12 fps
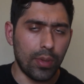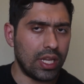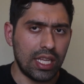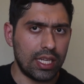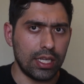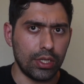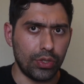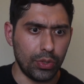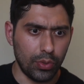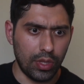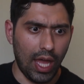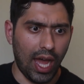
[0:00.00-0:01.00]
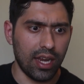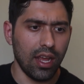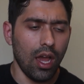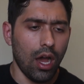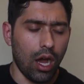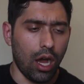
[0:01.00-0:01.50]
But he didn't do
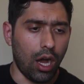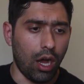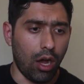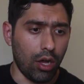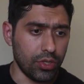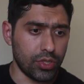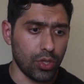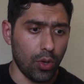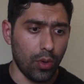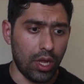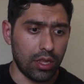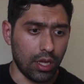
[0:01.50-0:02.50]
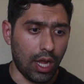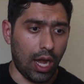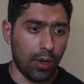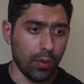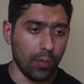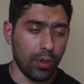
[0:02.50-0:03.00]
that. Also, in the
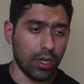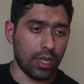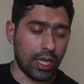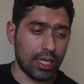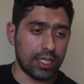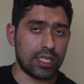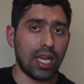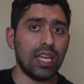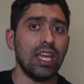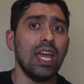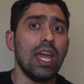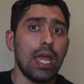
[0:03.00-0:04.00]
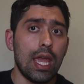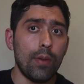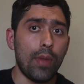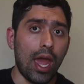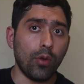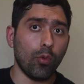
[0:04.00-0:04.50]
comic book, like I said,
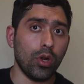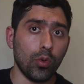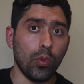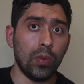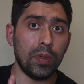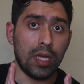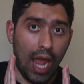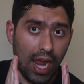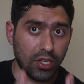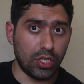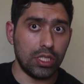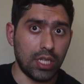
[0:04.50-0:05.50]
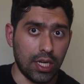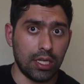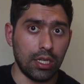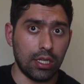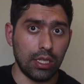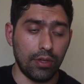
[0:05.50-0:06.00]
him and Wonder Woman actually
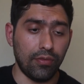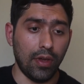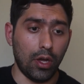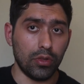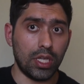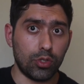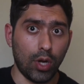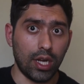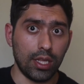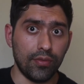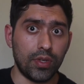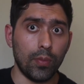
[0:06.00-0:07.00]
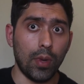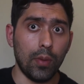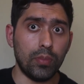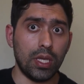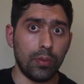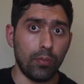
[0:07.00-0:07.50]
technically failed. They try to lift him
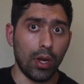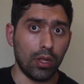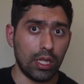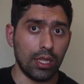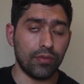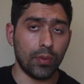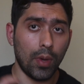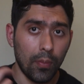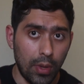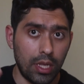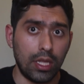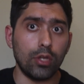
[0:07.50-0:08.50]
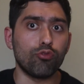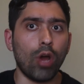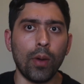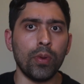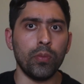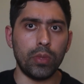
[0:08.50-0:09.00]
up, they barely lift him up, and they
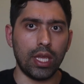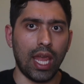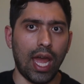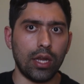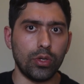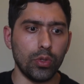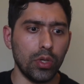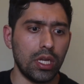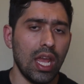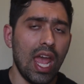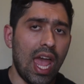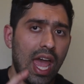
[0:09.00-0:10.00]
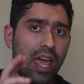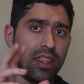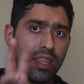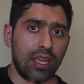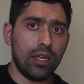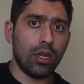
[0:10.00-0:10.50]
drop him. They can't do it.
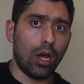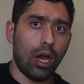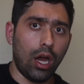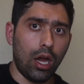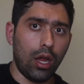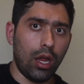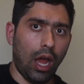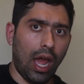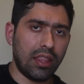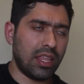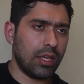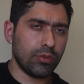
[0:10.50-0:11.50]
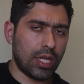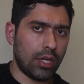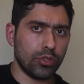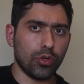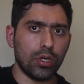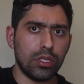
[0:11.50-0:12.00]
And then I think it was
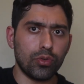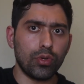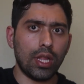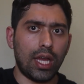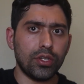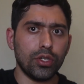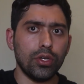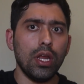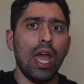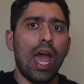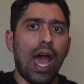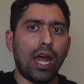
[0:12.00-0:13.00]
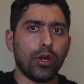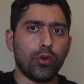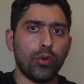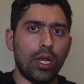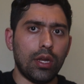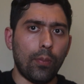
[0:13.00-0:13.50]
Hal Jordan's Green Lantern had to
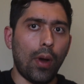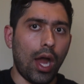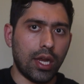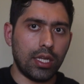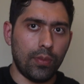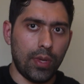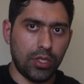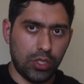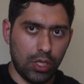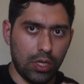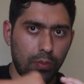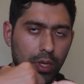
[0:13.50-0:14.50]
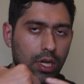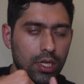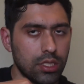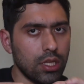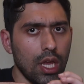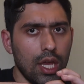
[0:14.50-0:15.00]
create a pocket dimension
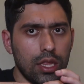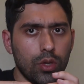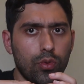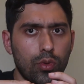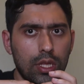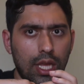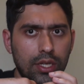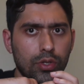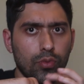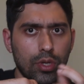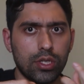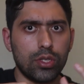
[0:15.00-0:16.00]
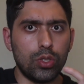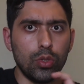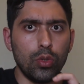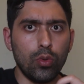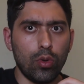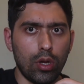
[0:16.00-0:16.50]
because the Green Lantern rings
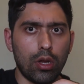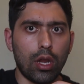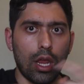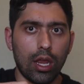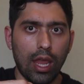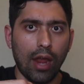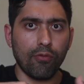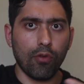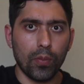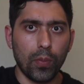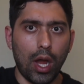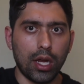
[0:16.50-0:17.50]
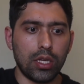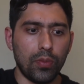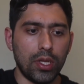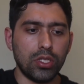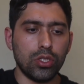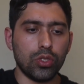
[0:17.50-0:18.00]
can't form pocket
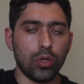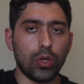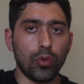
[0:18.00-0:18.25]
dimensions, so he